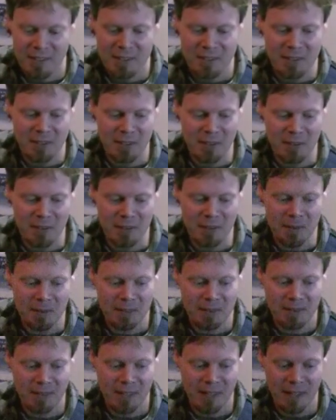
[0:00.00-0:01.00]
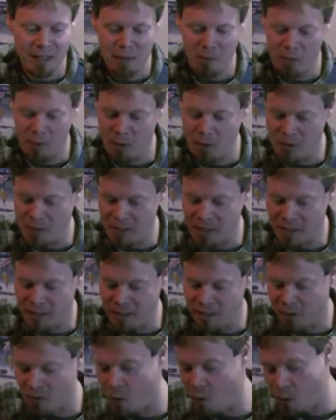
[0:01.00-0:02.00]
So I wrote the
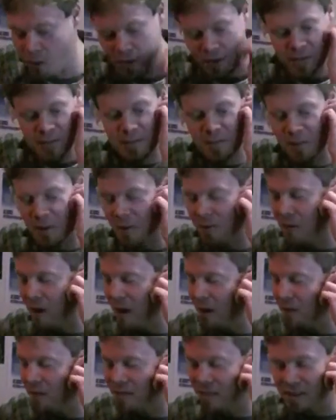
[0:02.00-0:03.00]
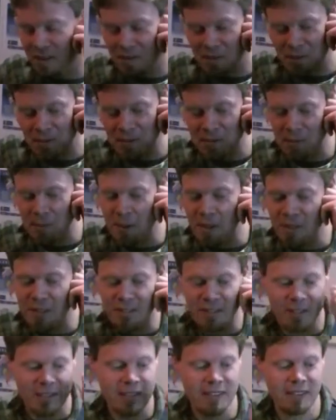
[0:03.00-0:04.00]
chorus around those
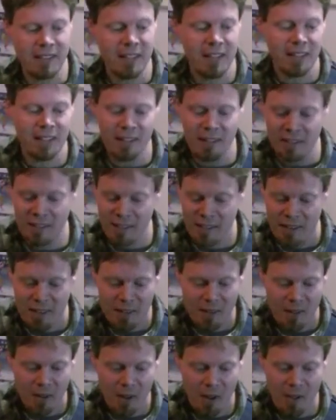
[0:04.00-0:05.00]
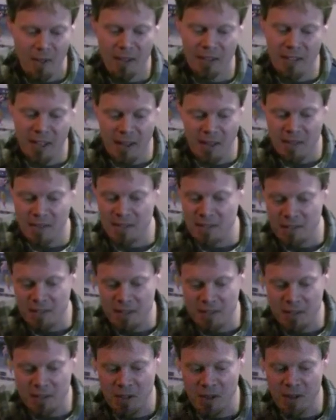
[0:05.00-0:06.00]
dimensions, and then all the deaths in
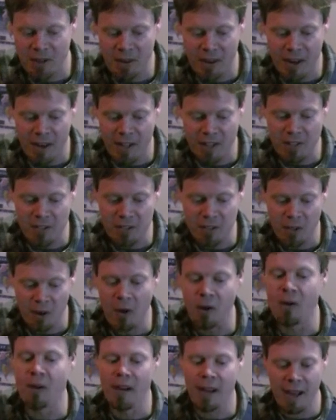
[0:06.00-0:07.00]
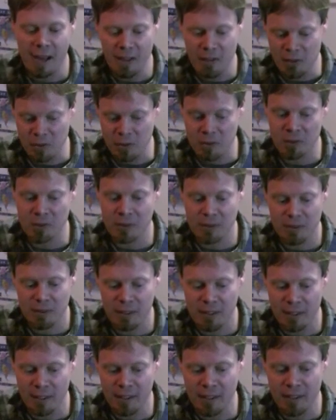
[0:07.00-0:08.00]
this song are actually all actual.
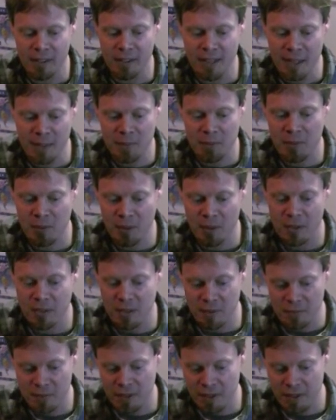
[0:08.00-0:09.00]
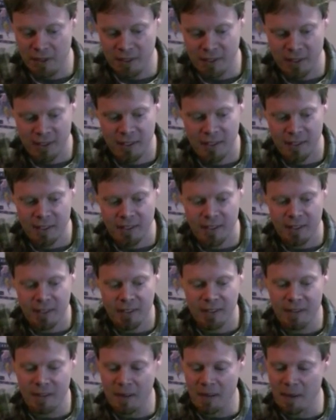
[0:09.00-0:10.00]
The names are all different.
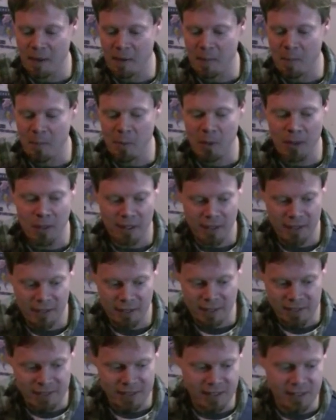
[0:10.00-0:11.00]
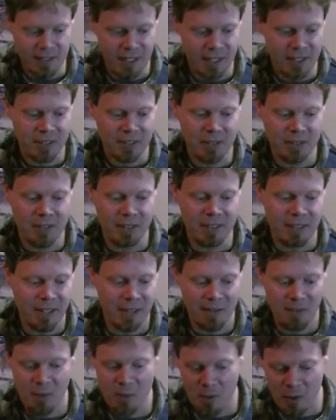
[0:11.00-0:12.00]
But this is actually,
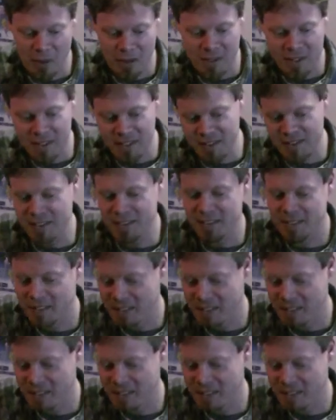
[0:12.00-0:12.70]
every one of these is